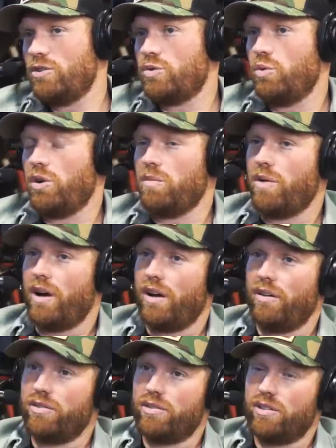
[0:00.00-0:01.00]
20
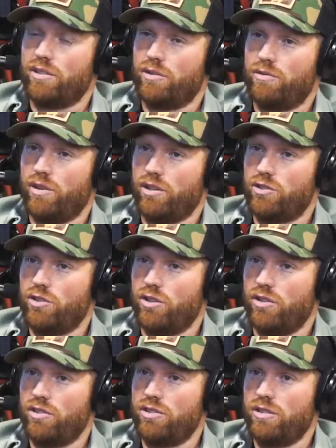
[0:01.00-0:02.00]
miles into the Frank
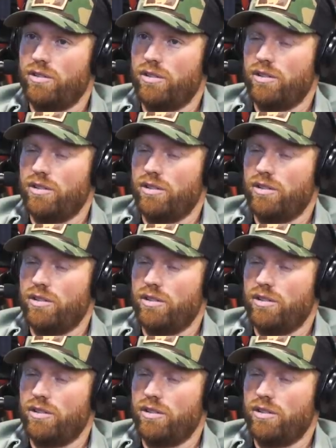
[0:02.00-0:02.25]
Church